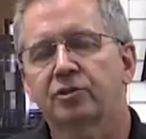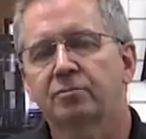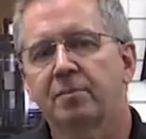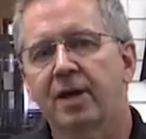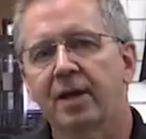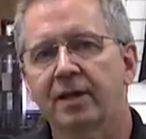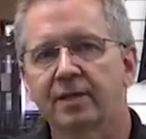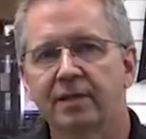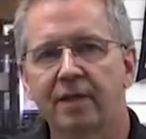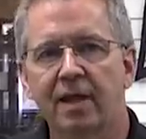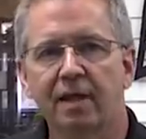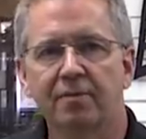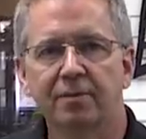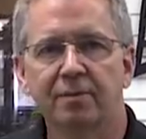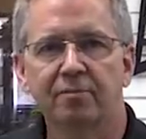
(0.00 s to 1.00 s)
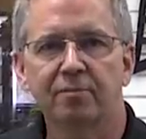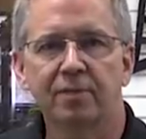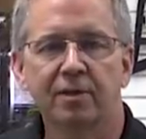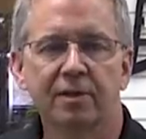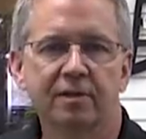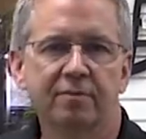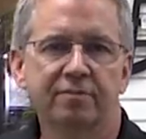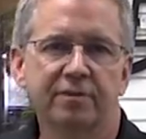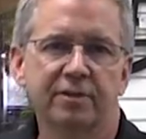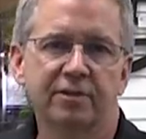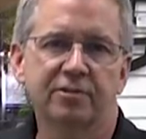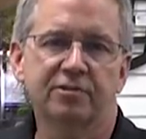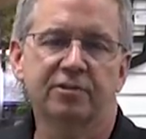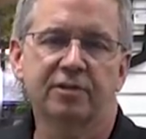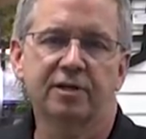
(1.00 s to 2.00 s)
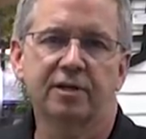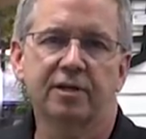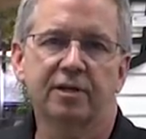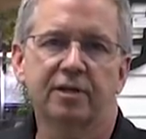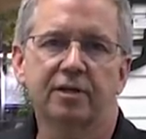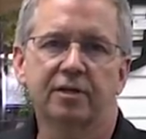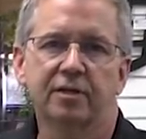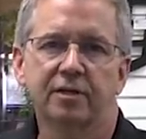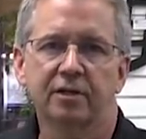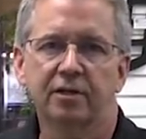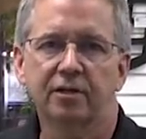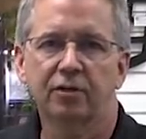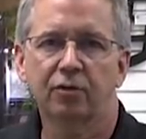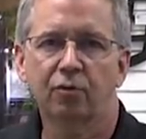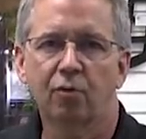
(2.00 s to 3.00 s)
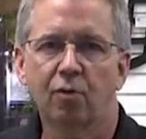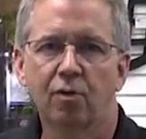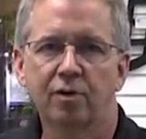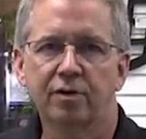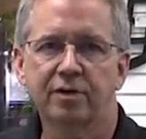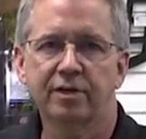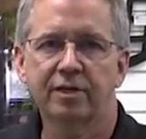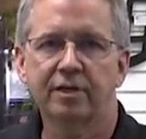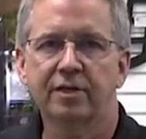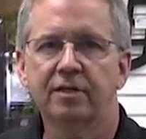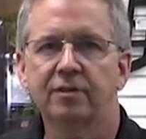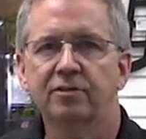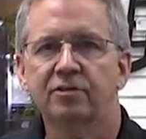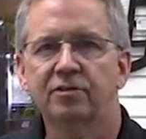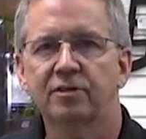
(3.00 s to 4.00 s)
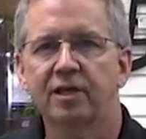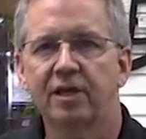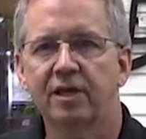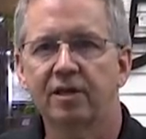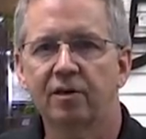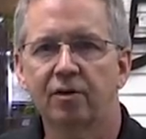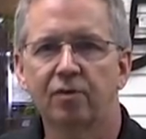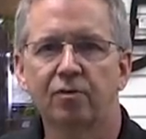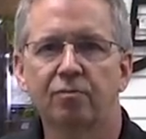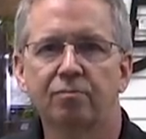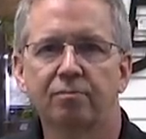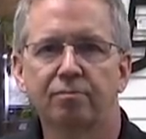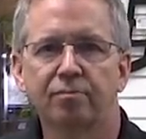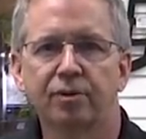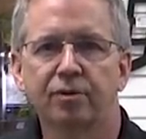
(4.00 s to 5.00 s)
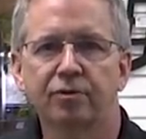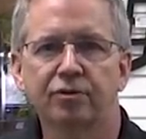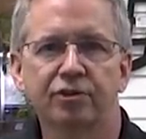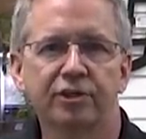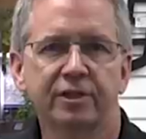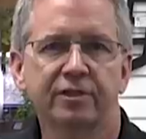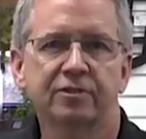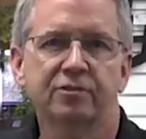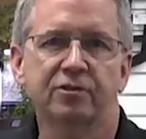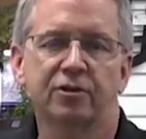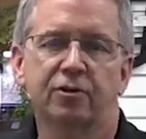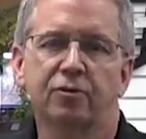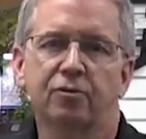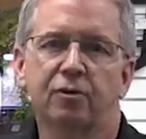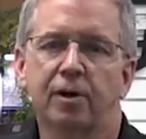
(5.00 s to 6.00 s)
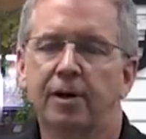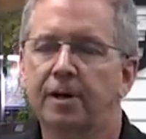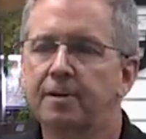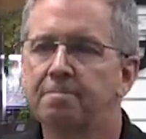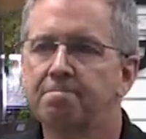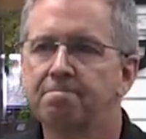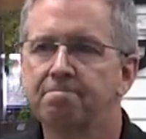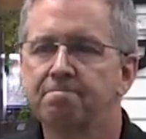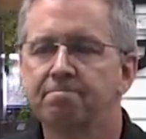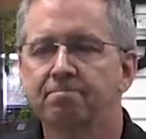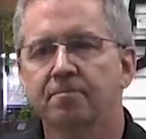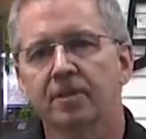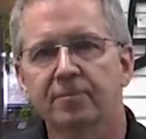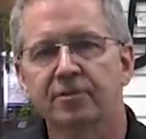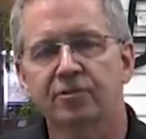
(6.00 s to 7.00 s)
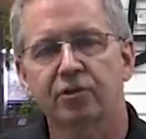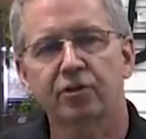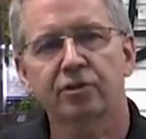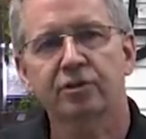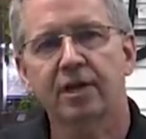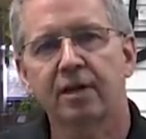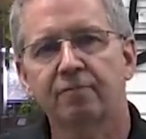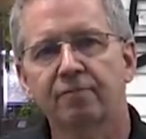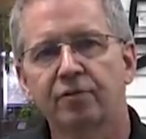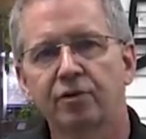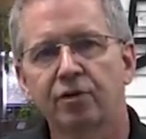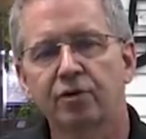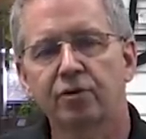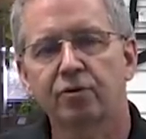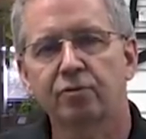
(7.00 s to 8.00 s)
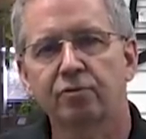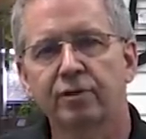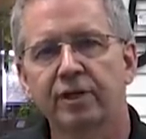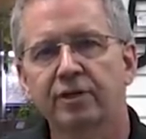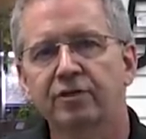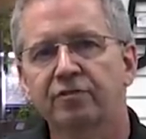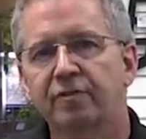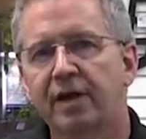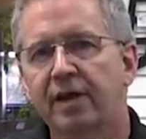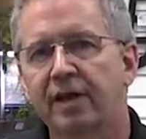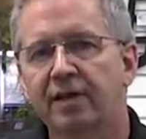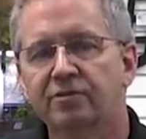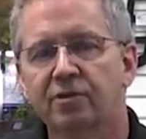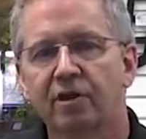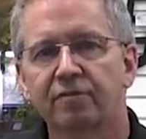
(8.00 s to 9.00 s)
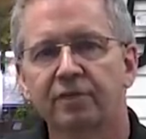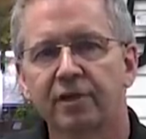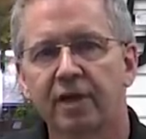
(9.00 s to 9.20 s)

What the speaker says: smack dab in the middle of this quarantine, stay-at-home bullshit, so it's a good time for you to get your fat ass off the